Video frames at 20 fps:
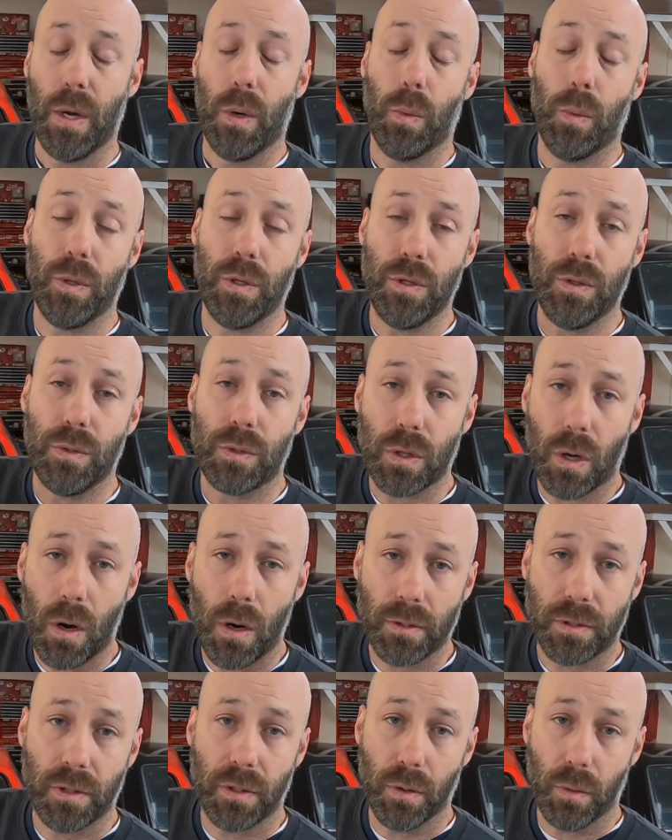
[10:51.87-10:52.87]
when you
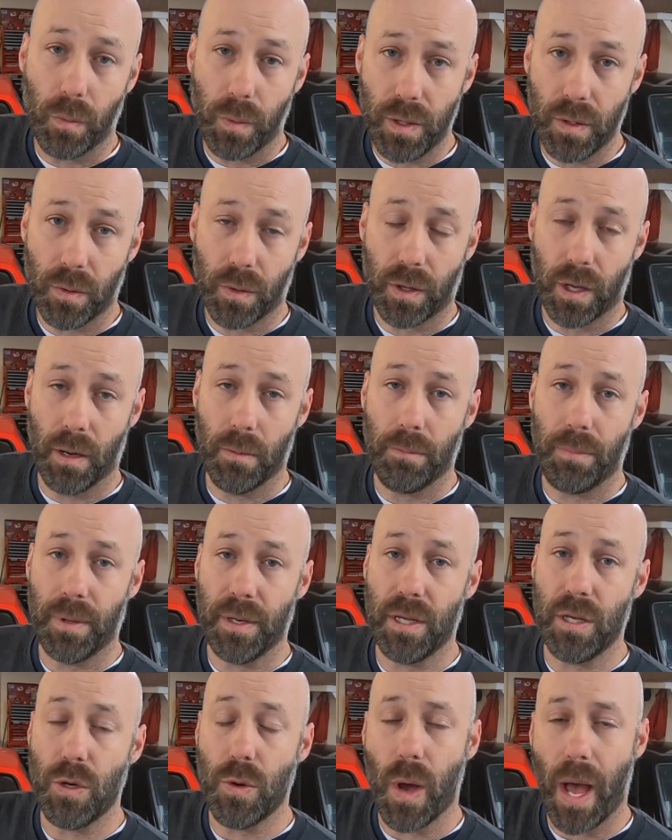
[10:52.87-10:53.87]
talk to the wheel
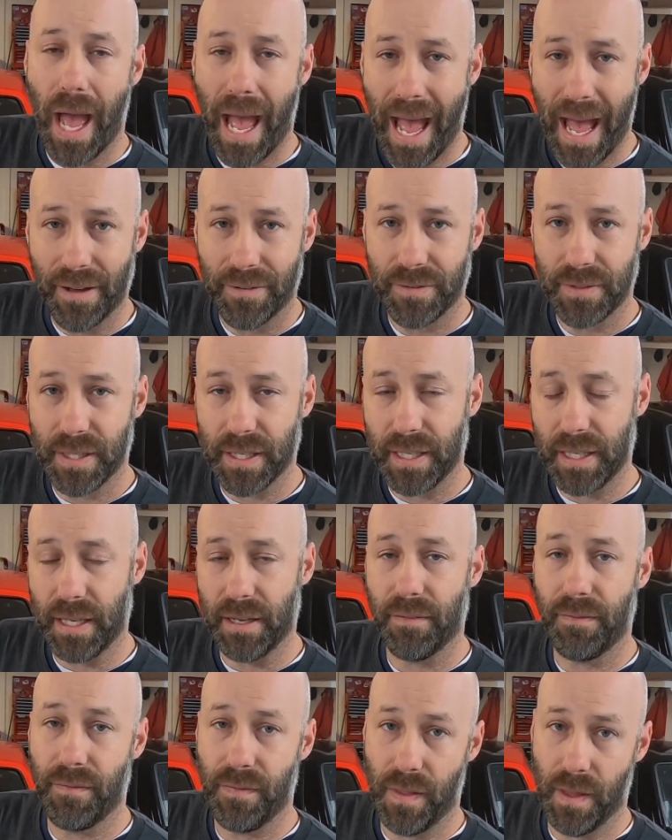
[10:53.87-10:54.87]
company, you have to
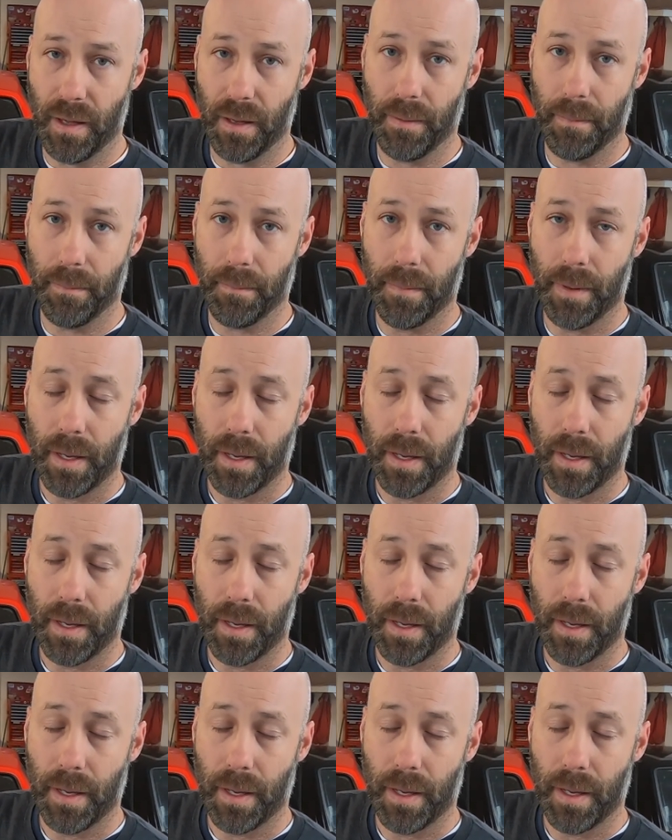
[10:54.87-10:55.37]
give them